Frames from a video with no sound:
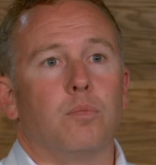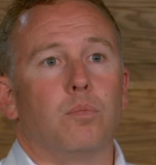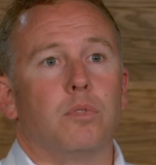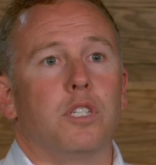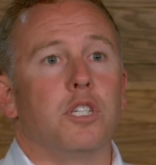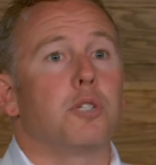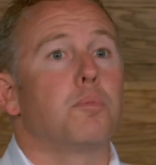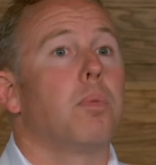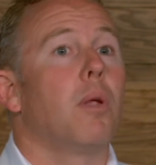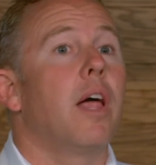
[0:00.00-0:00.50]

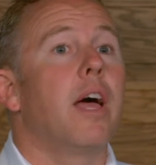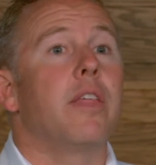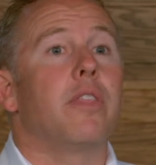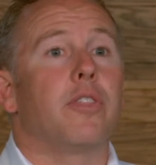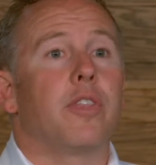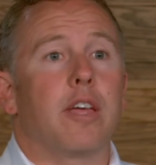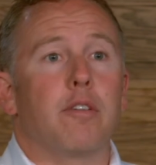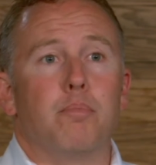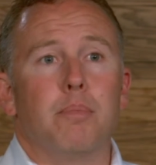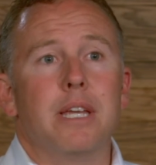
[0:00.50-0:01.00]
display
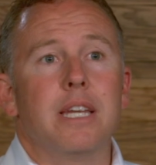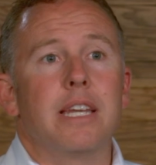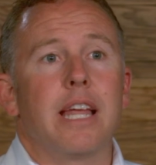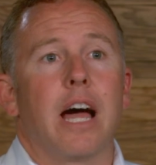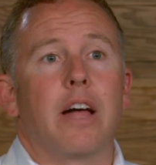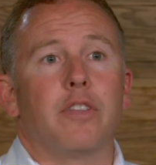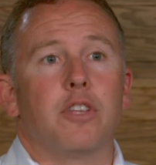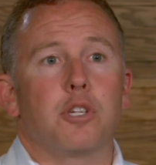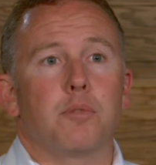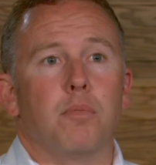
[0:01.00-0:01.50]
that they've been
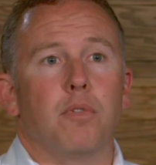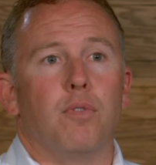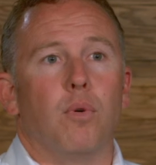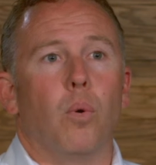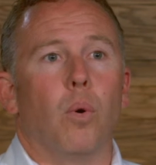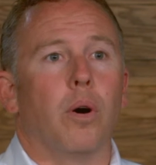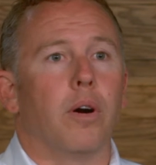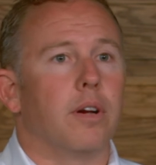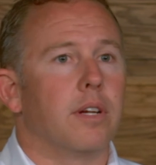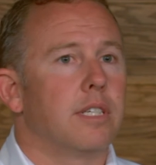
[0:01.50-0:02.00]
down this
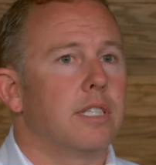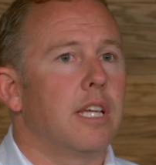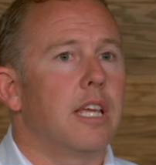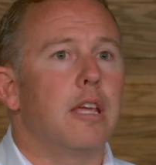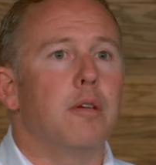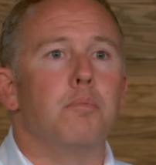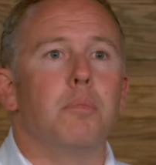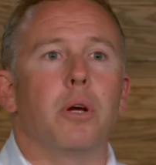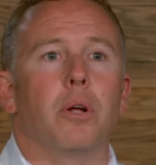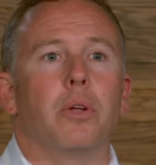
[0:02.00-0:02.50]
before.
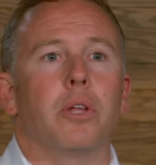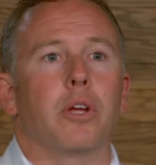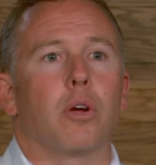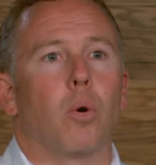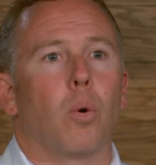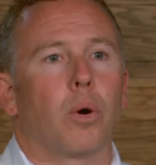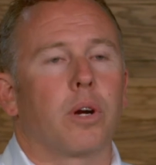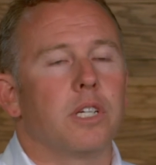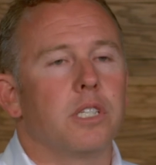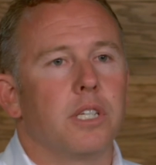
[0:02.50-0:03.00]
Team building,
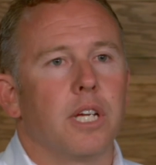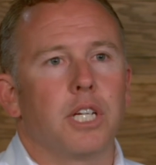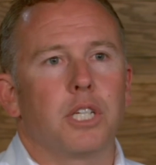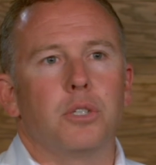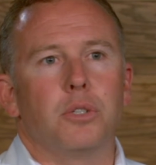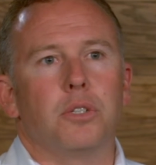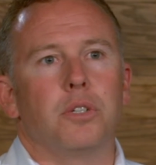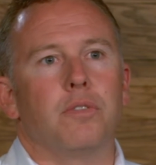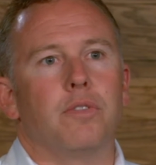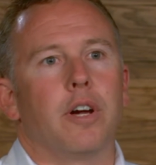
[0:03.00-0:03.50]

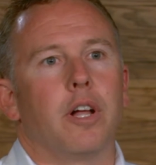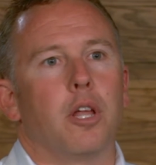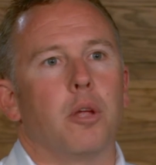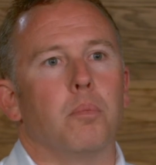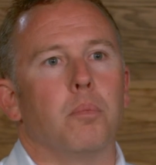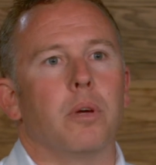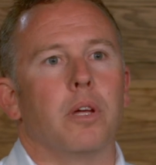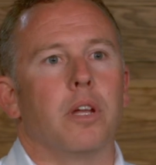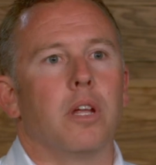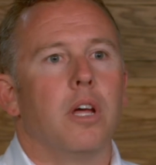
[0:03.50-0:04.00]
organizational
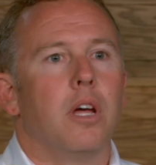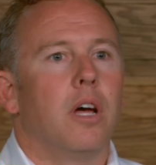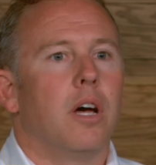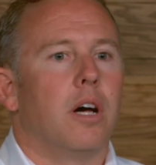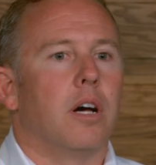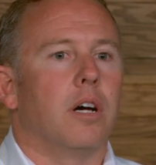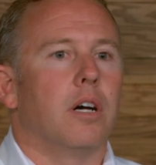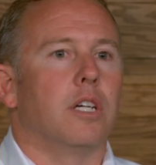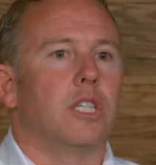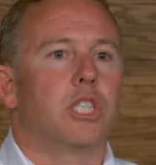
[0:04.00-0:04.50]
development,
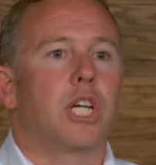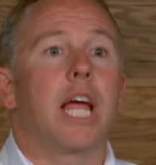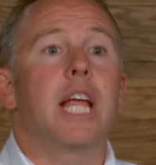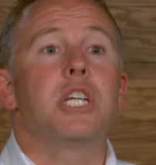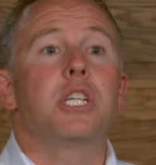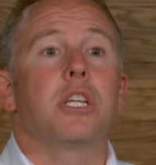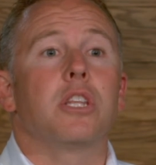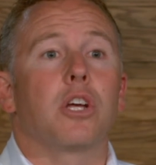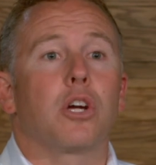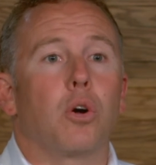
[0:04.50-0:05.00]

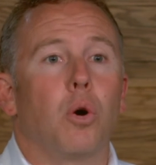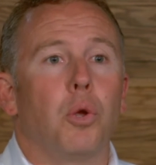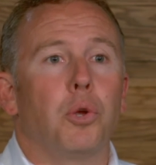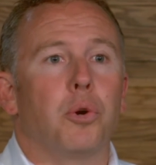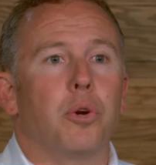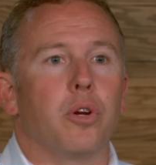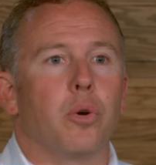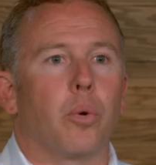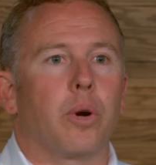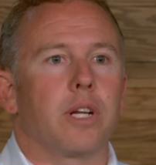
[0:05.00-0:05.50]
changing the
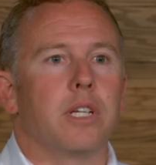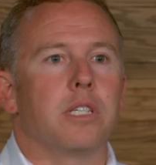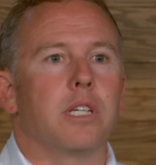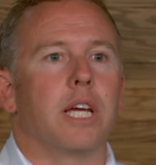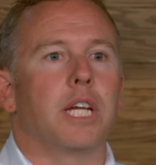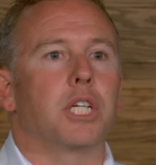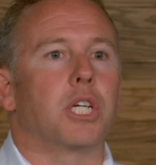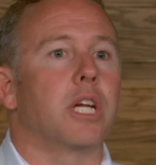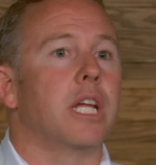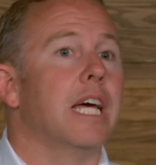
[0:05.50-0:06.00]
culture in an
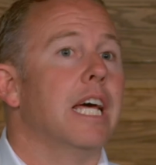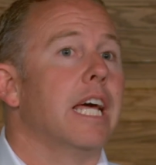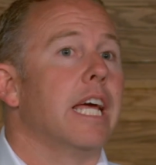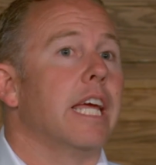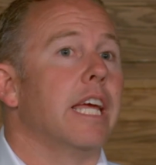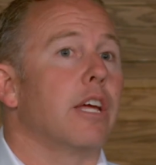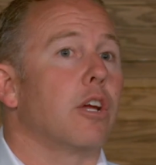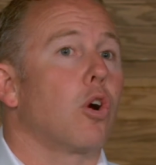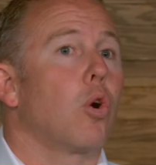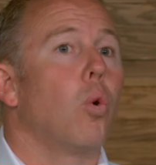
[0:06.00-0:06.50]
organization.
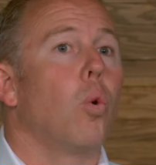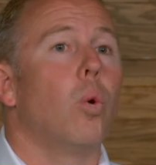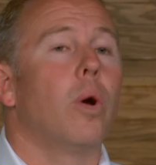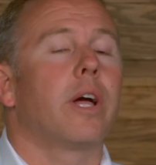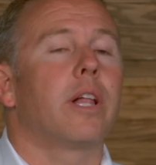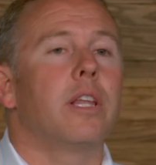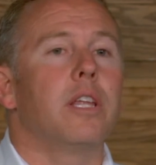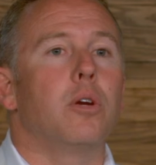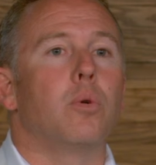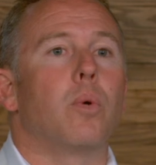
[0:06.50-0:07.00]
It
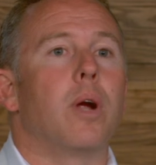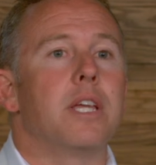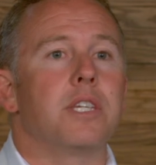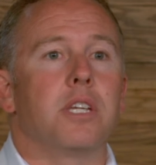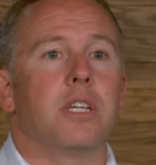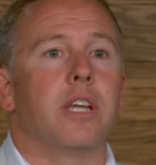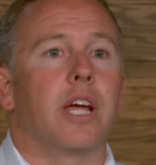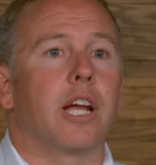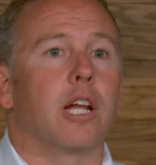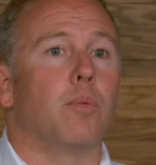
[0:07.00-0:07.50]
quickly
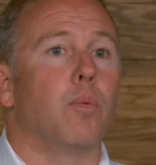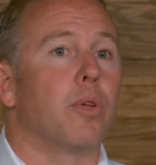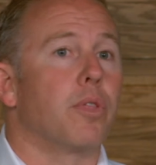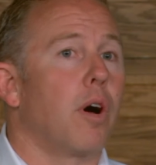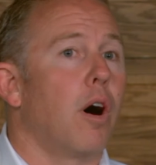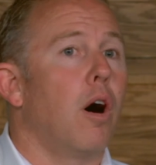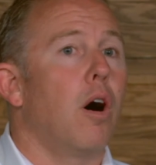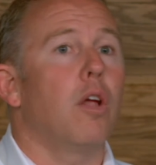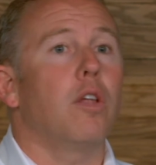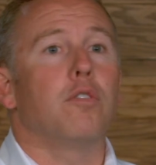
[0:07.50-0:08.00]
resonated with
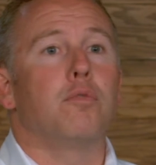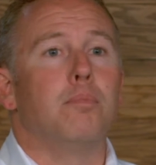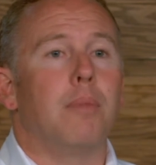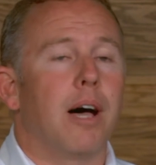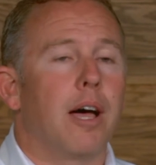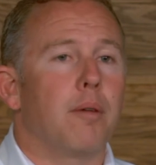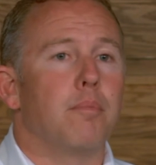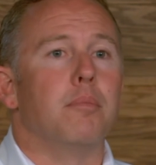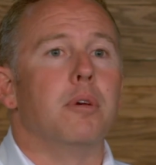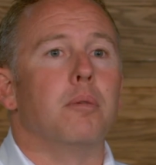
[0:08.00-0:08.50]
all of
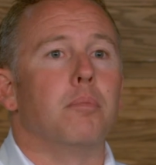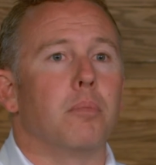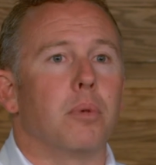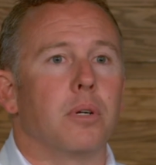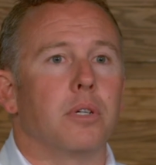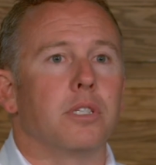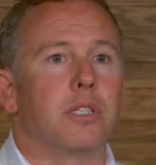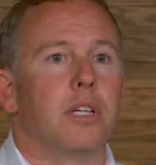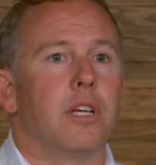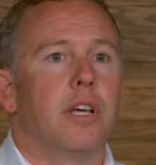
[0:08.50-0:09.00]
my
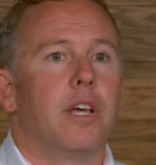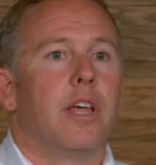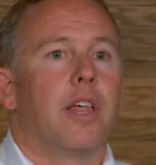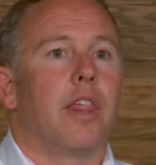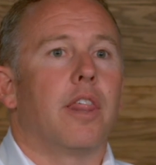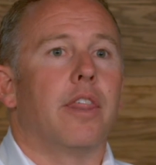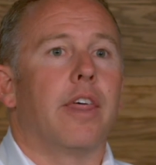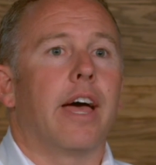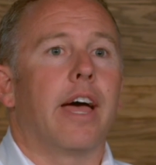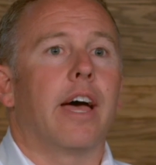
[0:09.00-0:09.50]
members
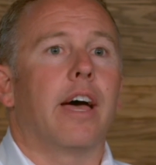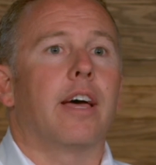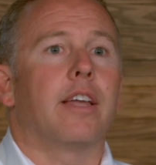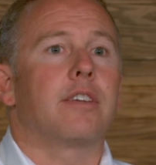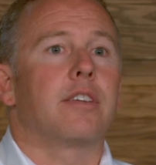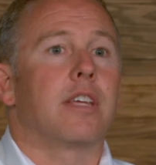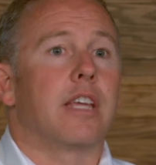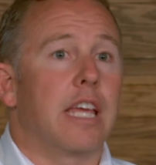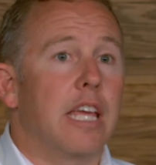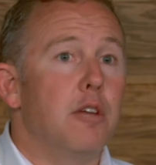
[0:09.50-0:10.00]

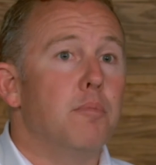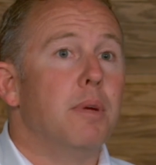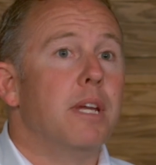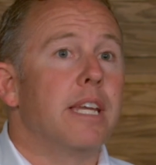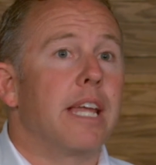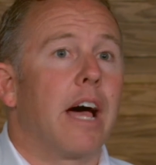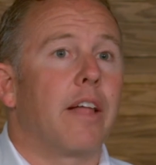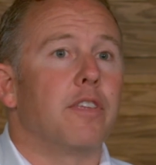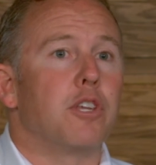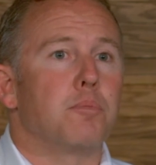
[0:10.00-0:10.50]
that he'd been
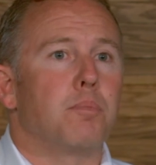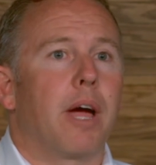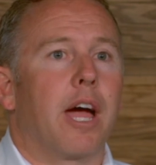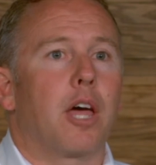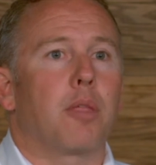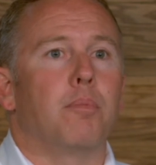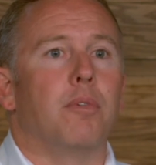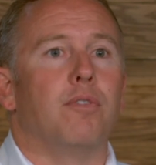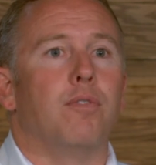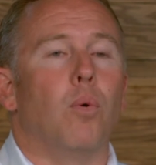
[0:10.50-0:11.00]
down this
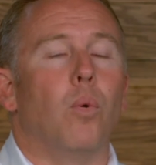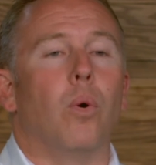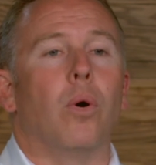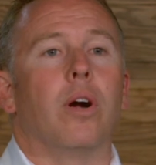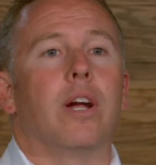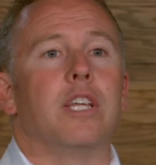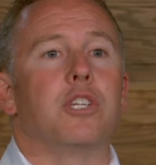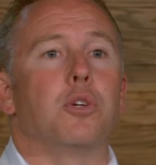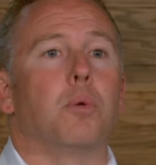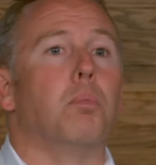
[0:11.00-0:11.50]
path
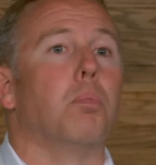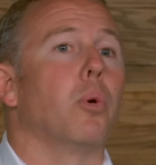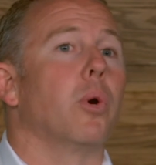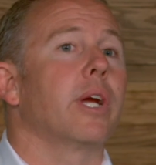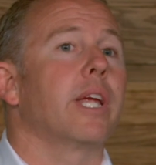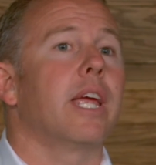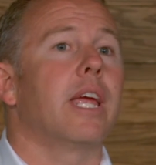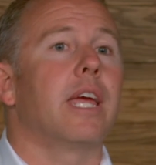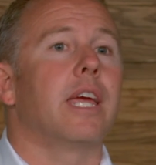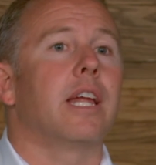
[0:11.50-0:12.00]
before. And so
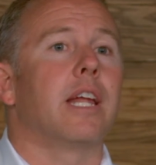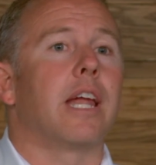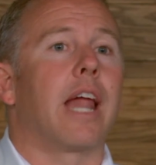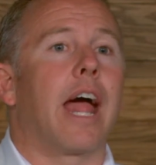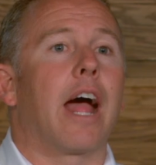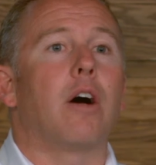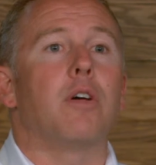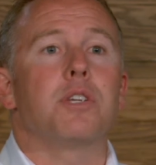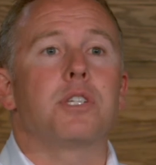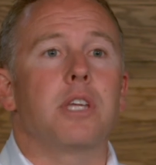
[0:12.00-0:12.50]
bringing in an
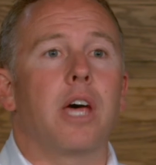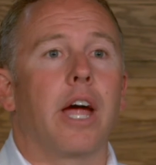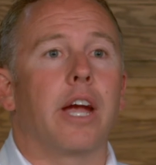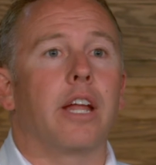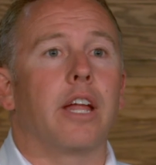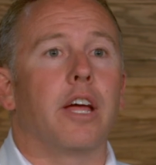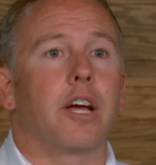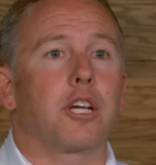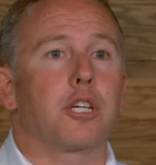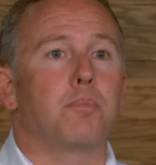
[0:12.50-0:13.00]
outside
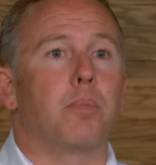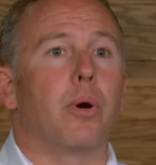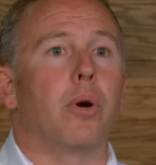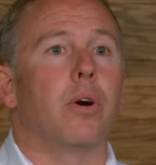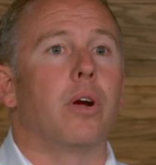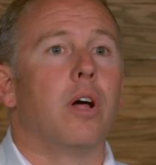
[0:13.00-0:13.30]
expert